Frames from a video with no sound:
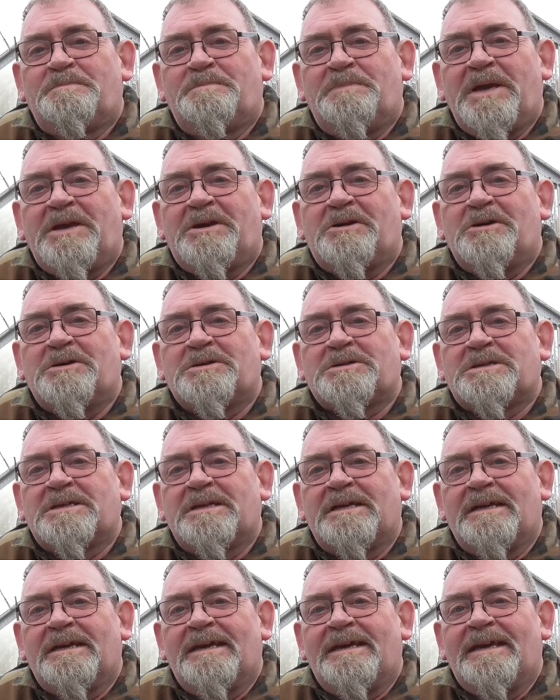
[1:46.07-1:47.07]
because
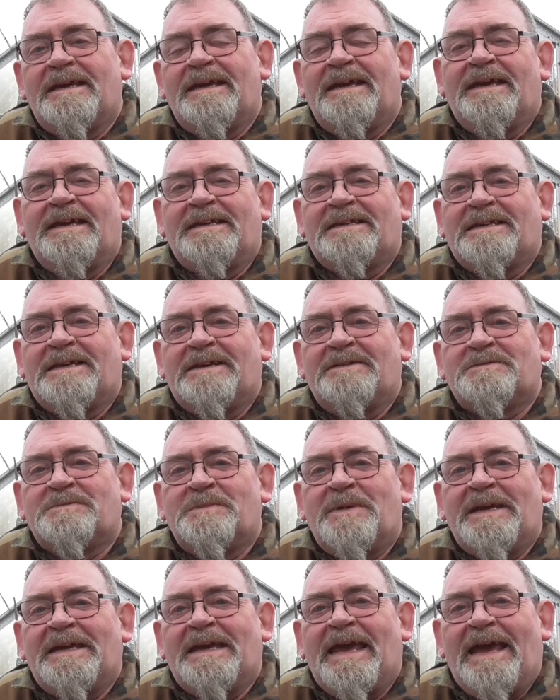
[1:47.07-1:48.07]
it gives
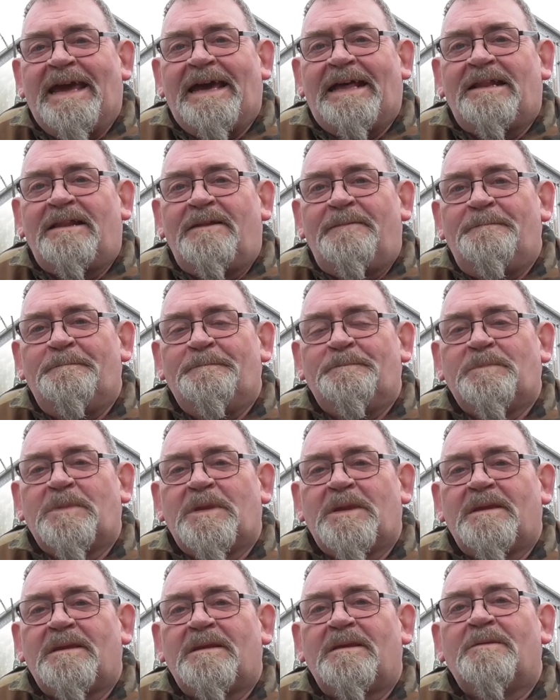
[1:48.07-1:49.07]
me hell
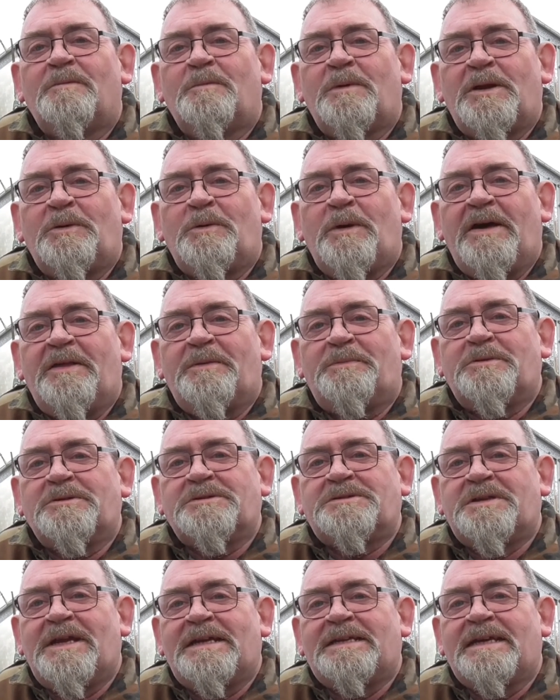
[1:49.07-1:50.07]
when I wear the
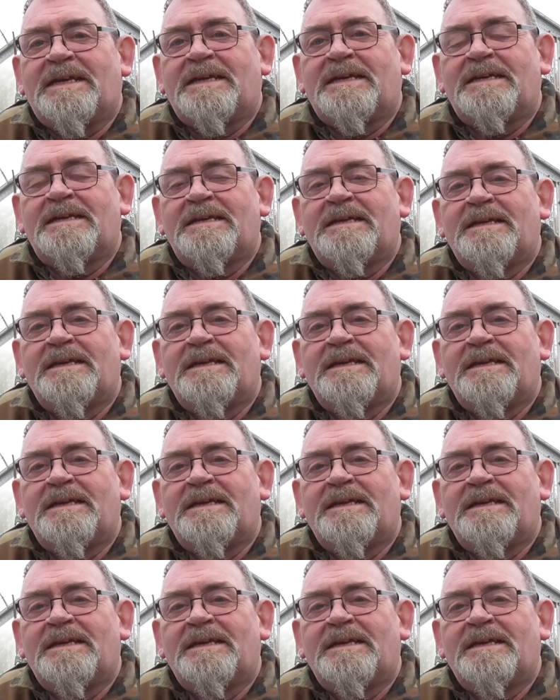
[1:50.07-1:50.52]
prosthetic.